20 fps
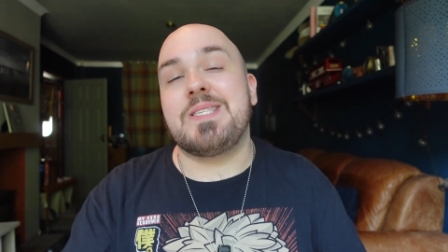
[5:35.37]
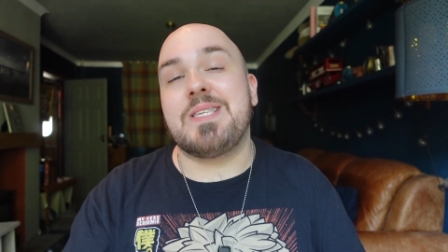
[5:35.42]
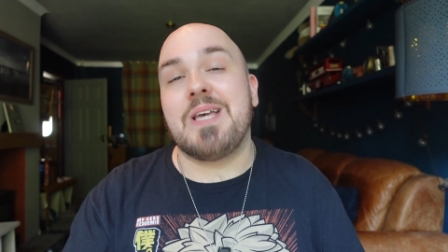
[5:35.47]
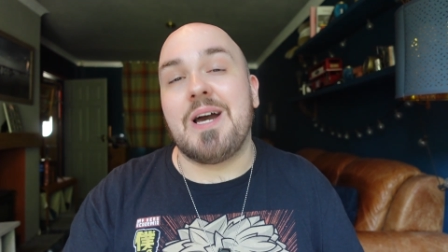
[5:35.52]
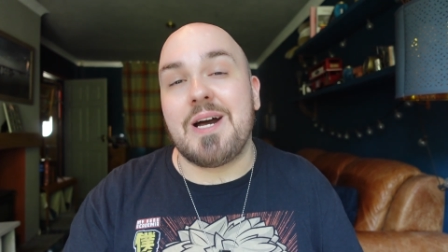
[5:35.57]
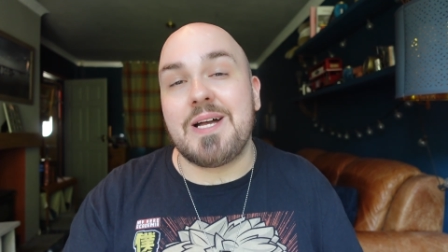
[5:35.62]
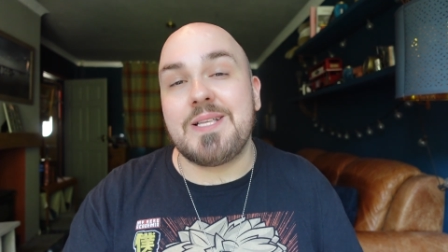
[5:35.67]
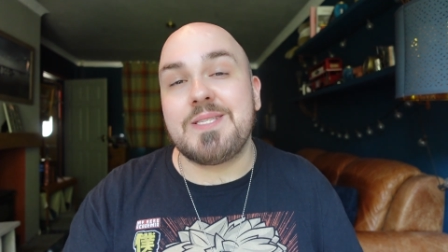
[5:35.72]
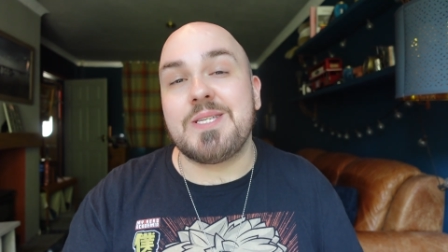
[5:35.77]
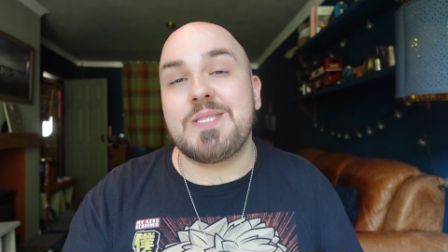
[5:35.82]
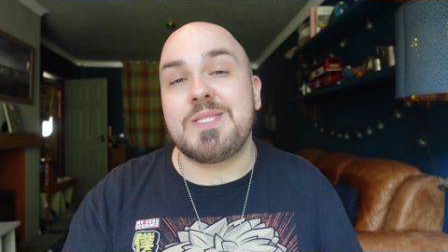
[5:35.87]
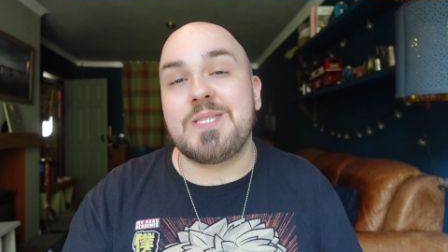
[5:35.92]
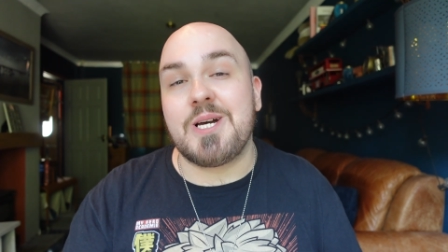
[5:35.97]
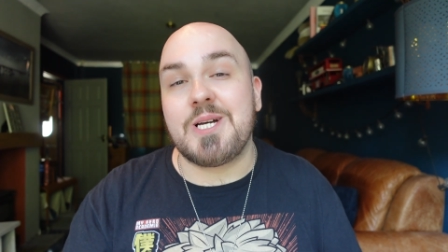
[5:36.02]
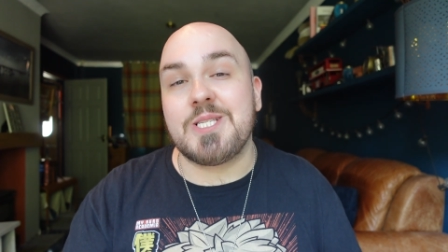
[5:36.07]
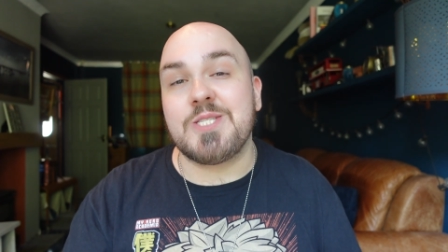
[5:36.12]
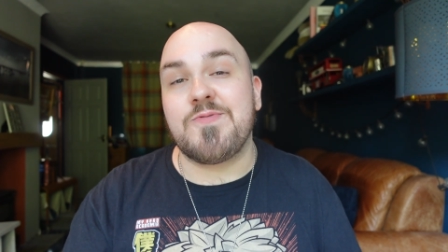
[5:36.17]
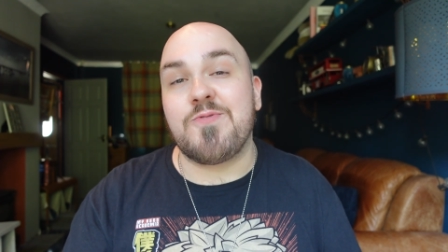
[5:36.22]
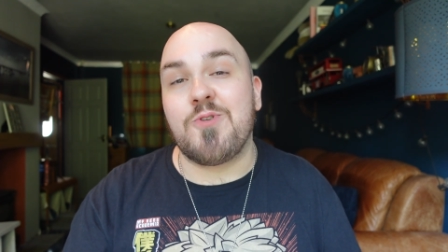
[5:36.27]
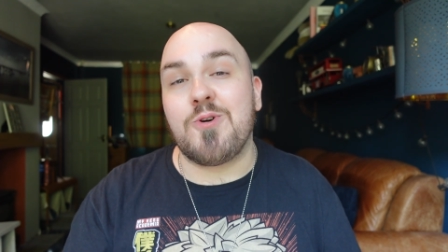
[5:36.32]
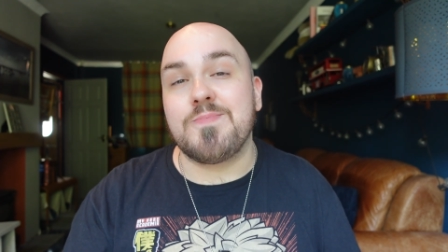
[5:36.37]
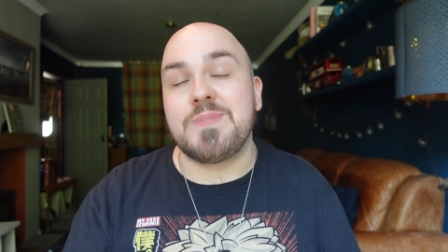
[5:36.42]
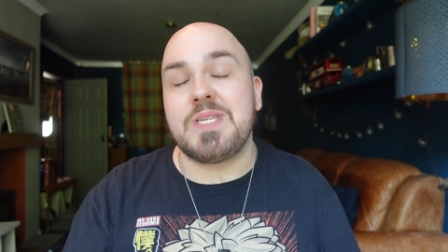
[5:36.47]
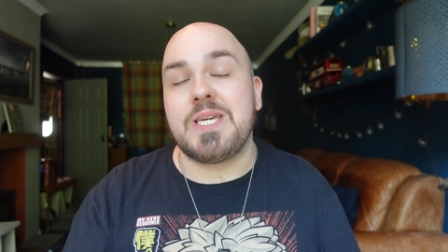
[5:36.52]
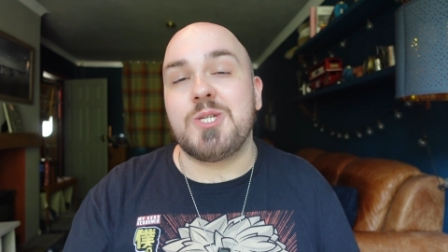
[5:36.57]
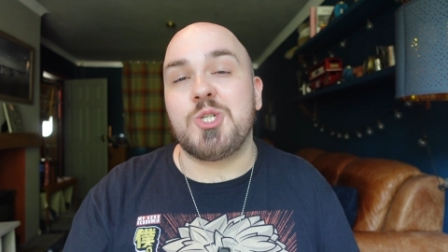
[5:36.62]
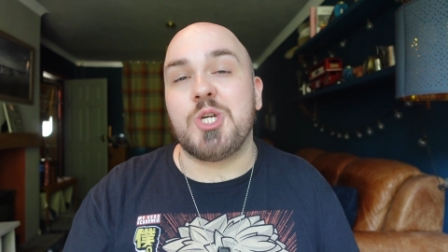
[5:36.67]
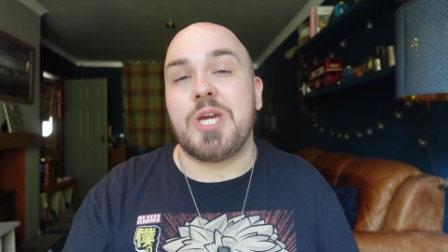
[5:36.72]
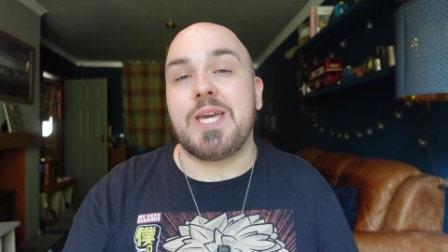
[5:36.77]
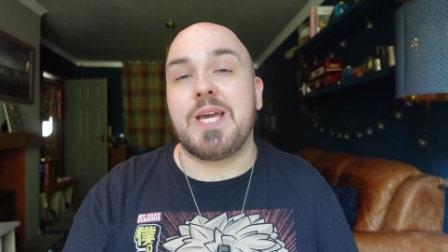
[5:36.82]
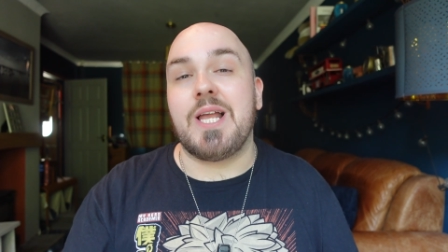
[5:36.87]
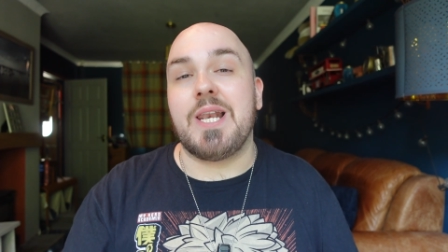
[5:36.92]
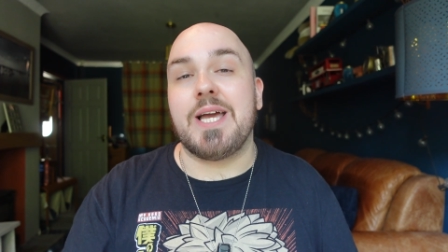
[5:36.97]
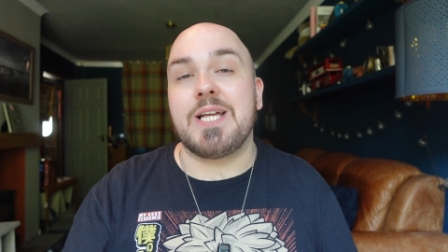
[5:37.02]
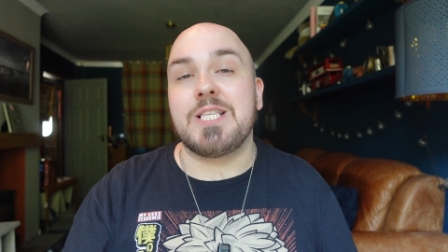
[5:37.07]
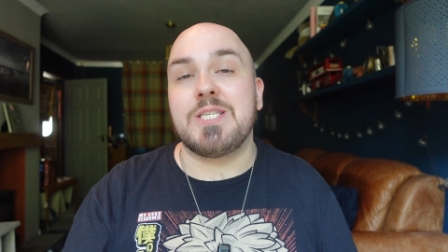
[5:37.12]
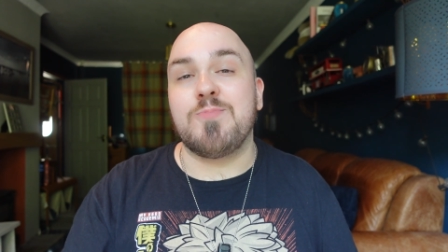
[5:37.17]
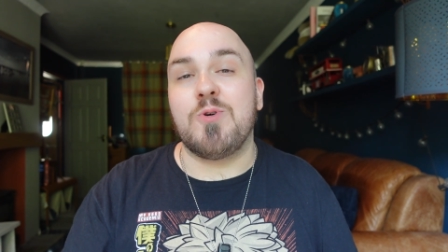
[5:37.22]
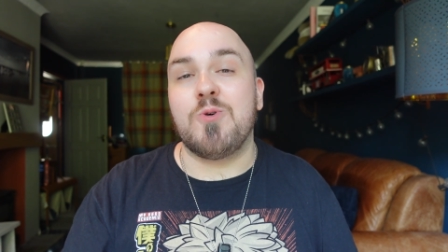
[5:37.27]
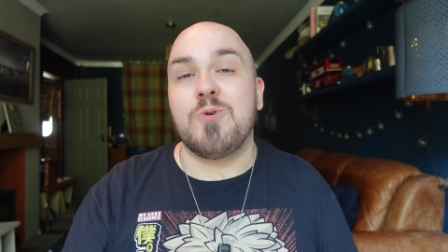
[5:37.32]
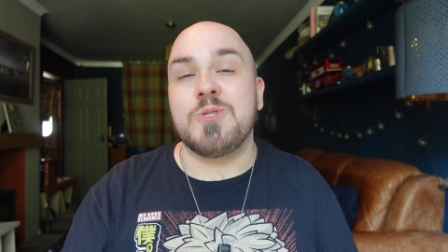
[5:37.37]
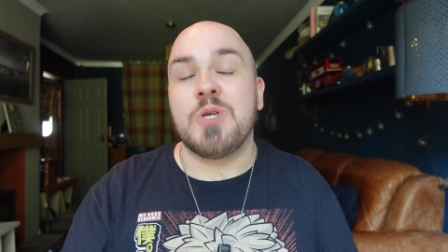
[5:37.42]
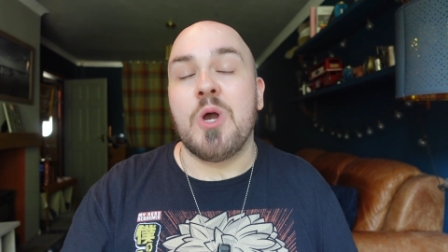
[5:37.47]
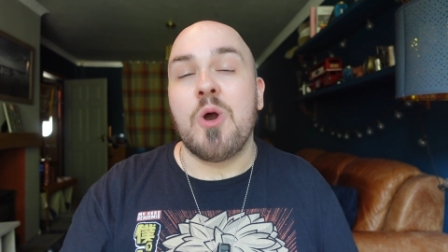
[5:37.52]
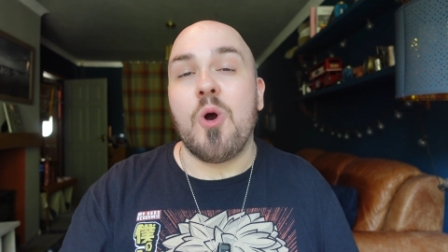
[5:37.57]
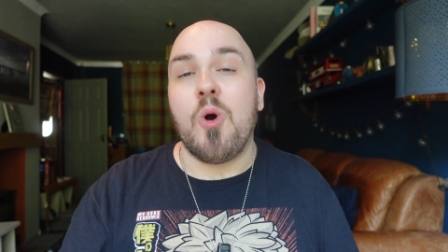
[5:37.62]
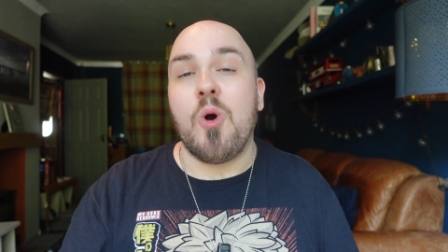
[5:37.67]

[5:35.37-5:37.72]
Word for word: tons and tons from DJ Collectibles.